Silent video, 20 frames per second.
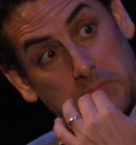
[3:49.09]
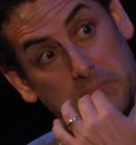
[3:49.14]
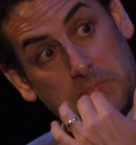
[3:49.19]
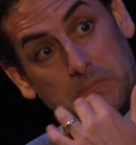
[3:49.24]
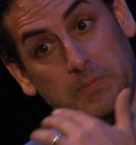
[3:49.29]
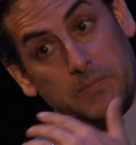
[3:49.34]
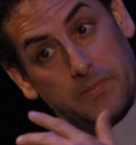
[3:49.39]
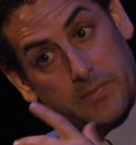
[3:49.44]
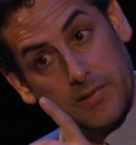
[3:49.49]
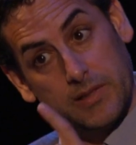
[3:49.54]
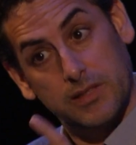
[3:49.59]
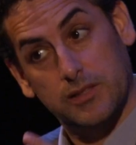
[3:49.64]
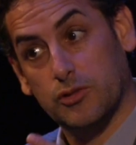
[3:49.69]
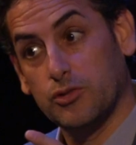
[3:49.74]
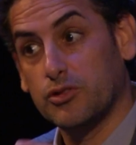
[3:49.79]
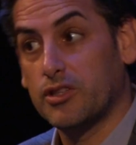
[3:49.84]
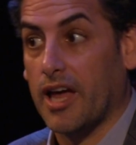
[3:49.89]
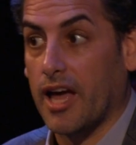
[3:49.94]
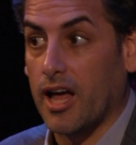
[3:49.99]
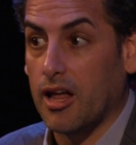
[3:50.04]
this
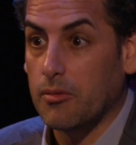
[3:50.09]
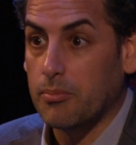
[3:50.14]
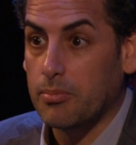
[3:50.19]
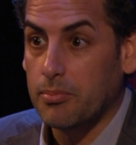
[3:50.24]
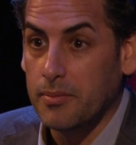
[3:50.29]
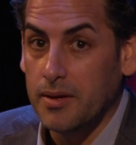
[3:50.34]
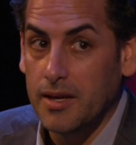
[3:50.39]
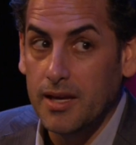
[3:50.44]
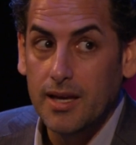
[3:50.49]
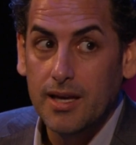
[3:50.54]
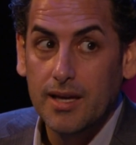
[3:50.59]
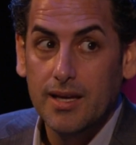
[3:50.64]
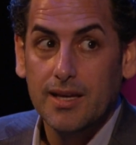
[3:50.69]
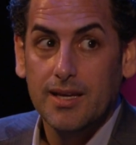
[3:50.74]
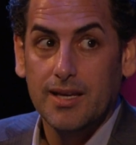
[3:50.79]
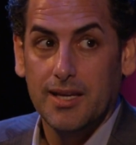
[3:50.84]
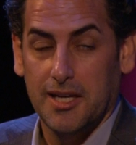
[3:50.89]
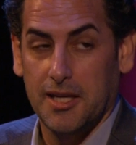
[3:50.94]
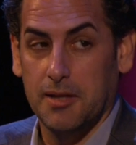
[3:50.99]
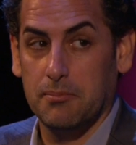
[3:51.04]
could help me
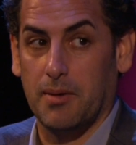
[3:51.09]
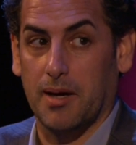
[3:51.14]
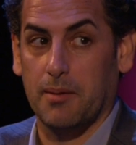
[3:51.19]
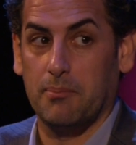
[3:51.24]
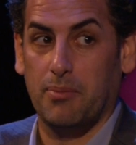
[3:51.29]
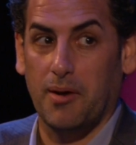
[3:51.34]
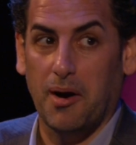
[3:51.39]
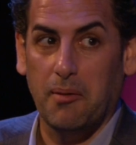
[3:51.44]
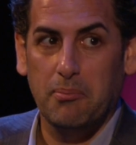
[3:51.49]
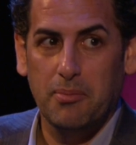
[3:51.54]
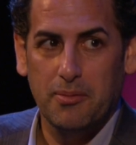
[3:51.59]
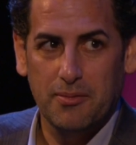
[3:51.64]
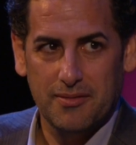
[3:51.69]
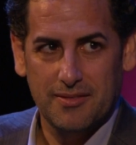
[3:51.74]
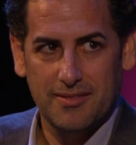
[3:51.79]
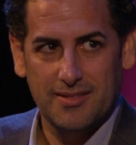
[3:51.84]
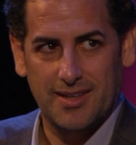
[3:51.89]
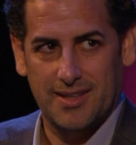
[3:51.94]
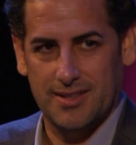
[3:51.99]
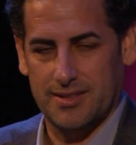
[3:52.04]
in my pop.
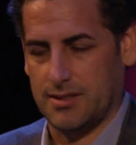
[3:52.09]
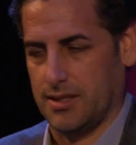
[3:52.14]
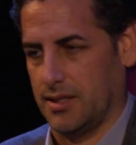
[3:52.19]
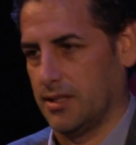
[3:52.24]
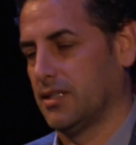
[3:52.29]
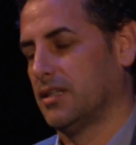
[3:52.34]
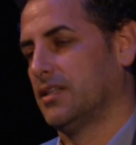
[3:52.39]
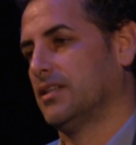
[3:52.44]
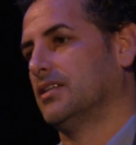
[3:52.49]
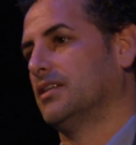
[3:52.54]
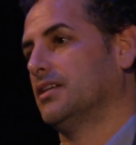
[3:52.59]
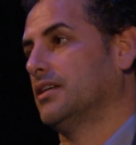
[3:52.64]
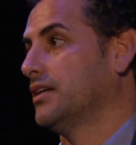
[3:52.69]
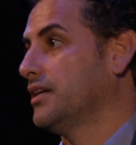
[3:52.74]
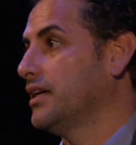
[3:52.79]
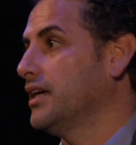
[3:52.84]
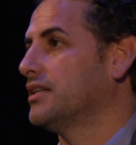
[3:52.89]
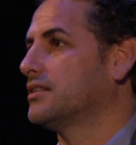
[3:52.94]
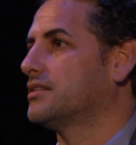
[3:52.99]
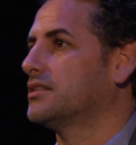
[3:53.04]
I said,
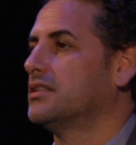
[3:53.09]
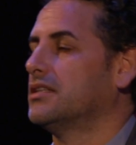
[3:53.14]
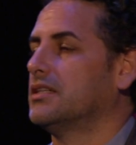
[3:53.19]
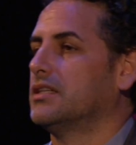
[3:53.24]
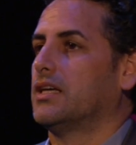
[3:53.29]
yes.